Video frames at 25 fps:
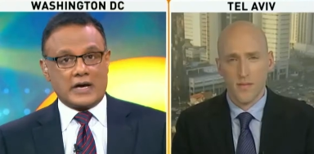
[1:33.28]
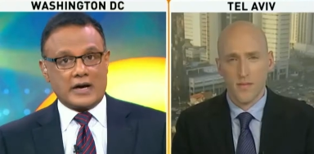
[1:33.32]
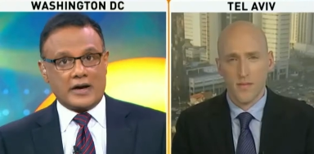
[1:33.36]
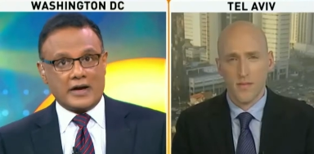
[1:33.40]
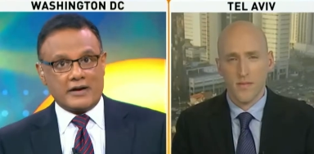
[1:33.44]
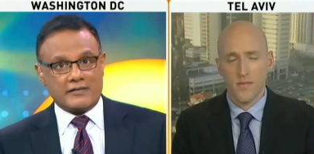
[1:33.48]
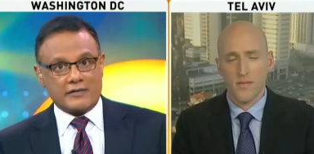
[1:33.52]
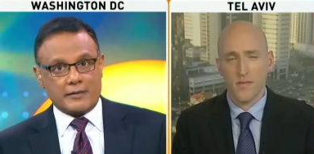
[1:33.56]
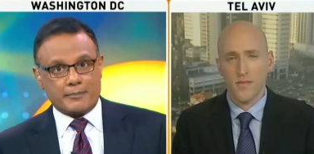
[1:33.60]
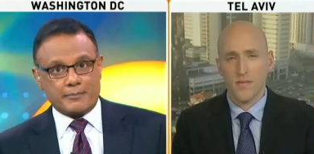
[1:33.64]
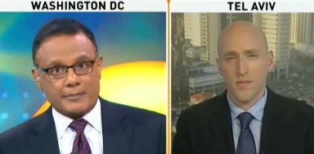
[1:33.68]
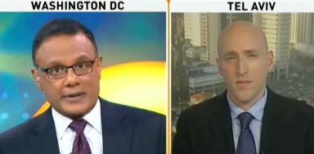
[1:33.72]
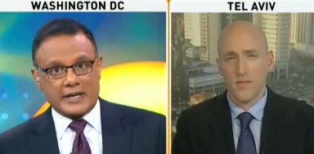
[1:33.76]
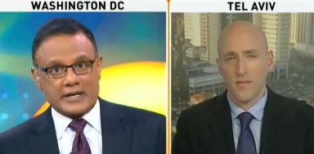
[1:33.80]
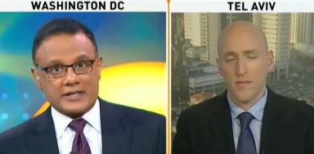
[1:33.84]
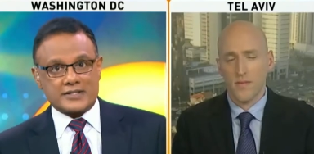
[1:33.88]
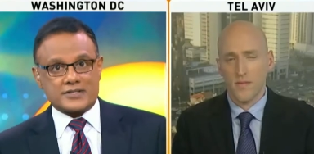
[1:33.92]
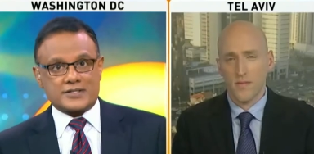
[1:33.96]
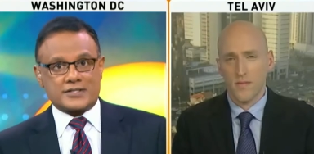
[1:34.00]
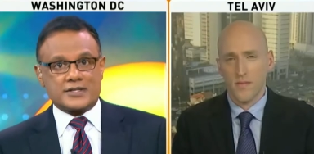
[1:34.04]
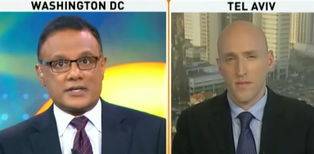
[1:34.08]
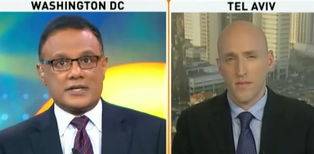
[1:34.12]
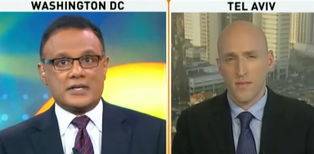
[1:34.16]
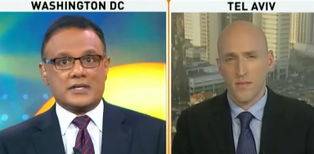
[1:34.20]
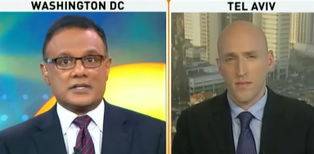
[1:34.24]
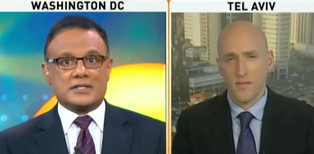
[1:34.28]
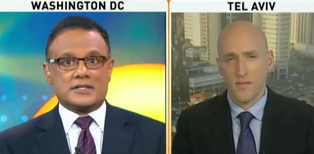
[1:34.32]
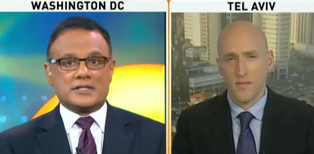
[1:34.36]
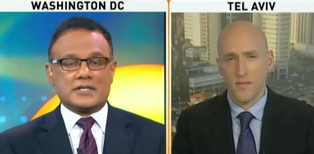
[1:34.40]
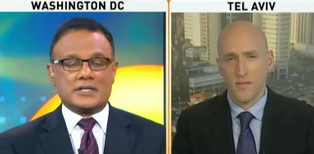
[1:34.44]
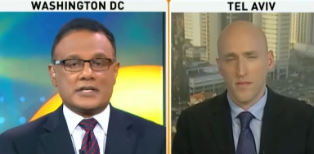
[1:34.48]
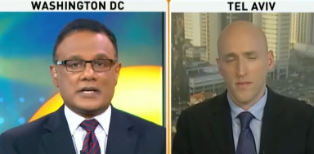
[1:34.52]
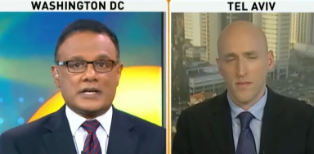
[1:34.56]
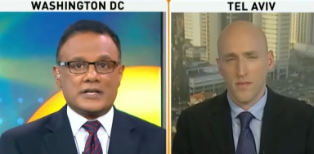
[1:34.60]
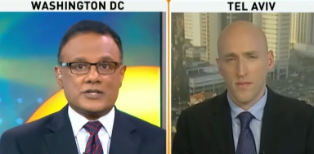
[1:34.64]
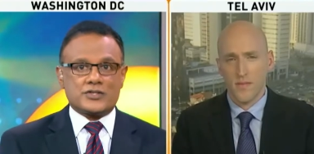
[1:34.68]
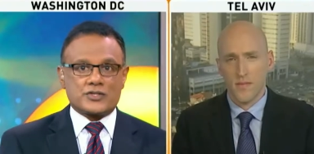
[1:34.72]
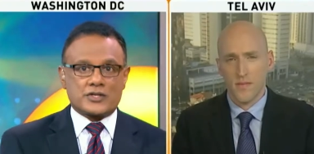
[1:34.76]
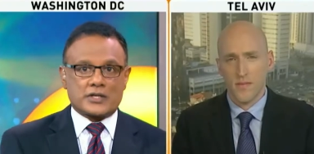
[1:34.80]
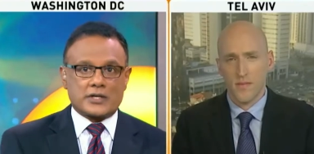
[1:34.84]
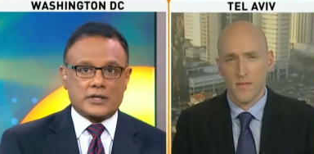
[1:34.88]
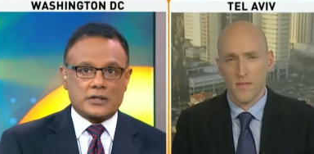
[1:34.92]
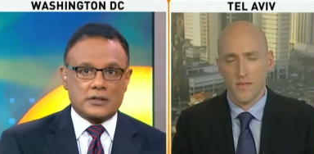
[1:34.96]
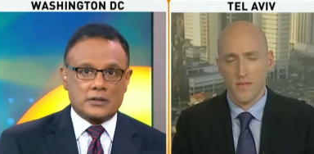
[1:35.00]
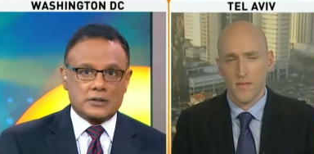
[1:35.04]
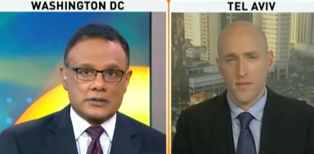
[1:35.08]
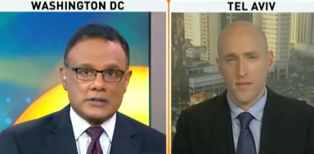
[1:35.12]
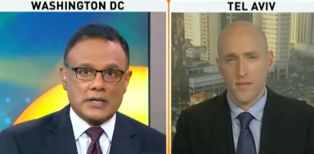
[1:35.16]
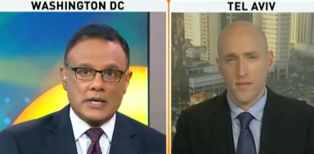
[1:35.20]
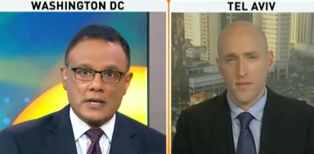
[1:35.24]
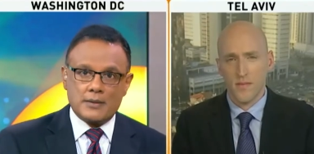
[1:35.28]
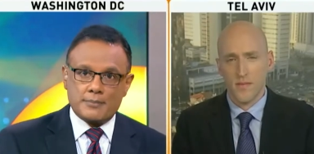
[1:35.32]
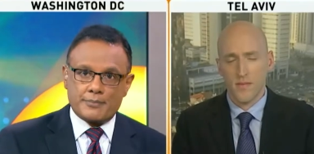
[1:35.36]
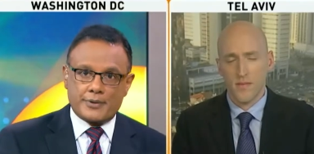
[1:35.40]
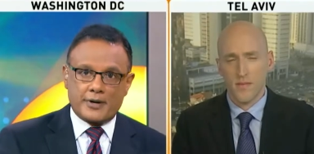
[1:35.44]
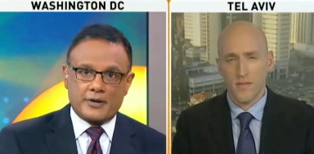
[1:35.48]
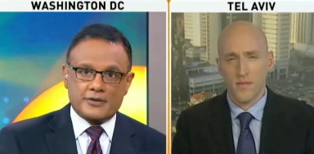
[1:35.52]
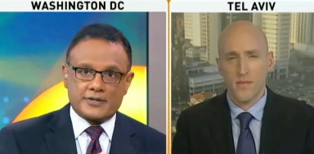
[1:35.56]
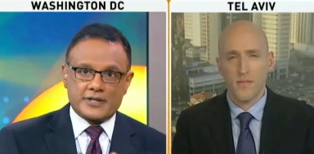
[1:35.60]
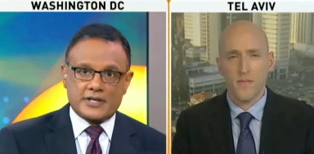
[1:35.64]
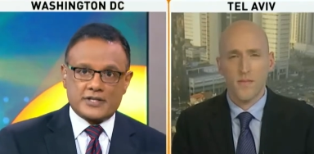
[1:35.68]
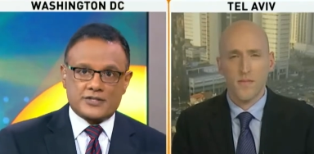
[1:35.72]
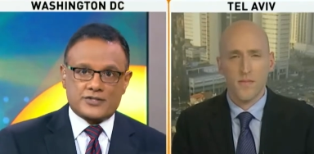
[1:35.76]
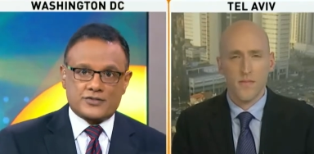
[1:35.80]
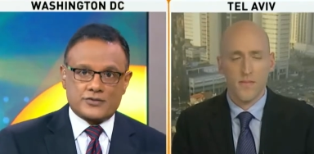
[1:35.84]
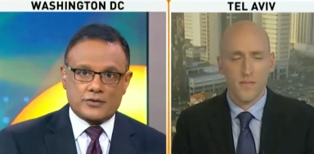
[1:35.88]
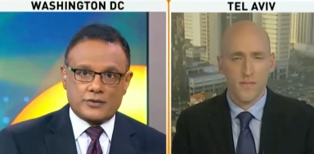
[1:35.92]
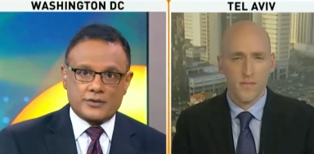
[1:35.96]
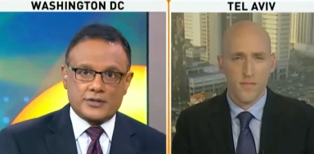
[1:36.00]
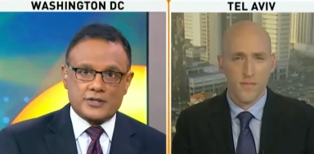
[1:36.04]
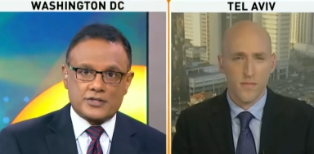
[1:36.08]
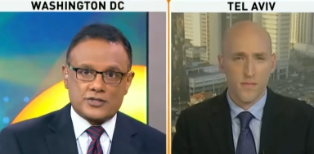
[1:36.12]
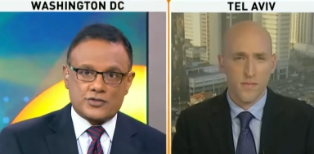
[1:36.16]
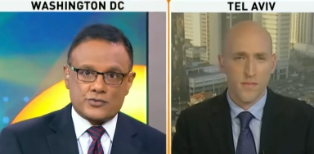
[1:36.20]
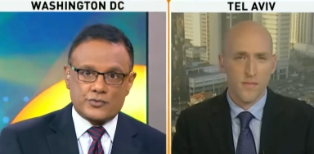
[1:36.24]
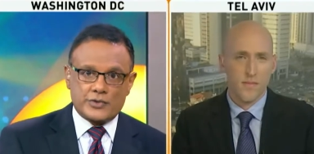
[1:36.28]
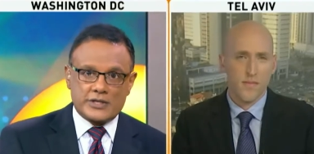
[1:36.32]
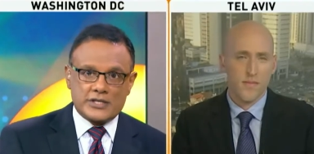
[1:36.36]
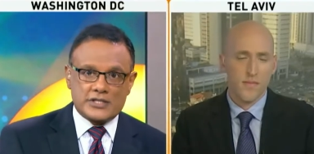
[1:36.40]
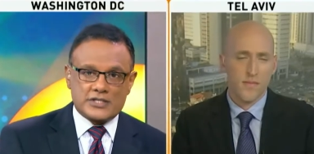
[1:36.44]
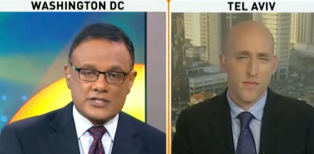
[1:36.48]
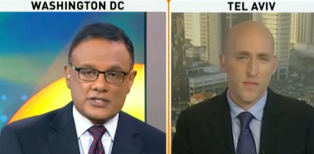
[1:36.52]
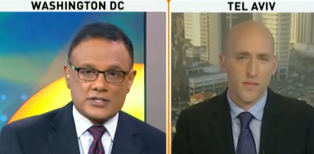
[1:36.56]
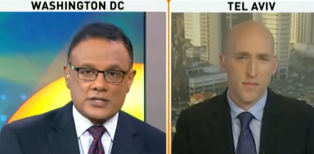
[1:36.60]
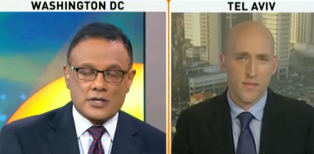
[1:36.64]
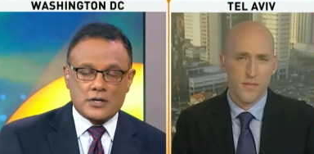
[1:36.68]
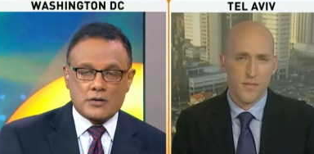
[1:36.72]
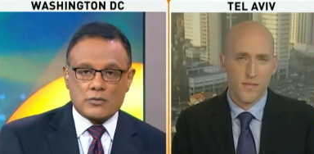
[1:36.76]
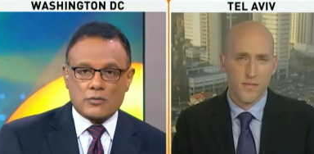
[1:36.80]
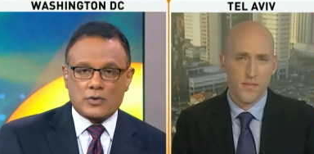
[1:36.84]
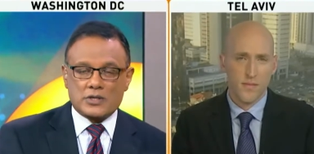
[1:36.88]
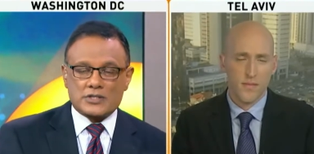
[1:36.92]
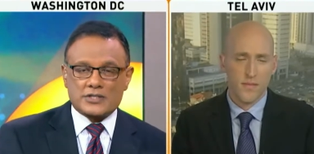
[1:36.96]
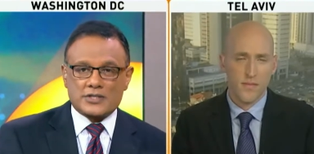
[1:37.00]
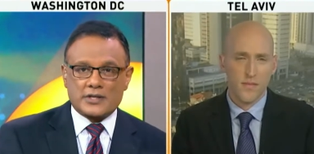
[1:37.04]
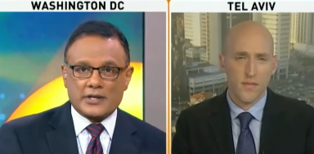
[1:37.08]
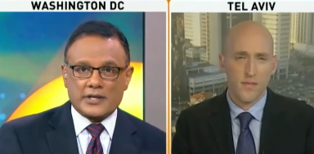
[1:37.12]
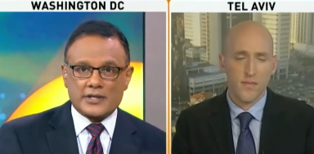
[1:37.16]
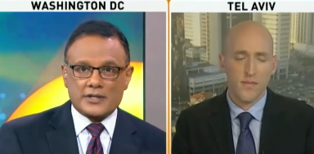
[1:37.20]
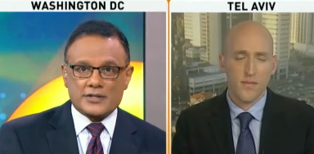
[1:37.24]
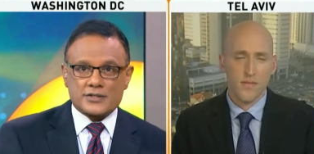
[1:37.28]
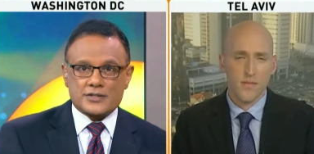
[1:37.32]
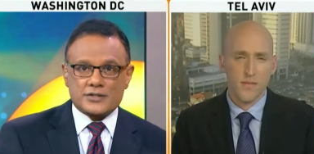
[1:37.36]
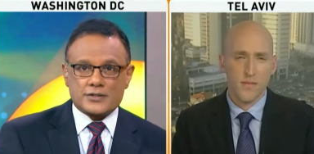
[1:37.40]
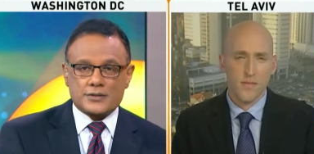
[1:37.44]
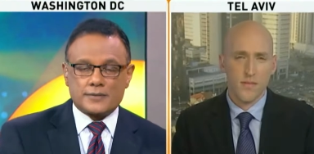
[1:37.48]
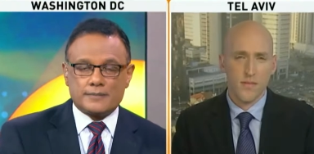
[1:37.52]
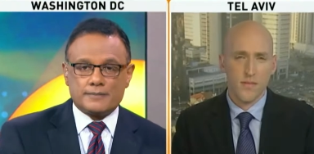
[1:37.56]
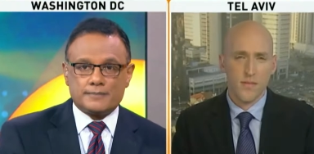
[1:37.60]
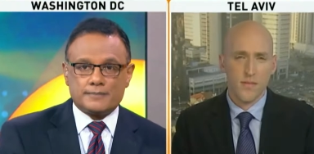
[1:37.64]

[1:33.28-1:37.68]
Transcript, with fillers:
Speaker 1: have a Palestinian teenager killed. Protests on the streets. What's the latest?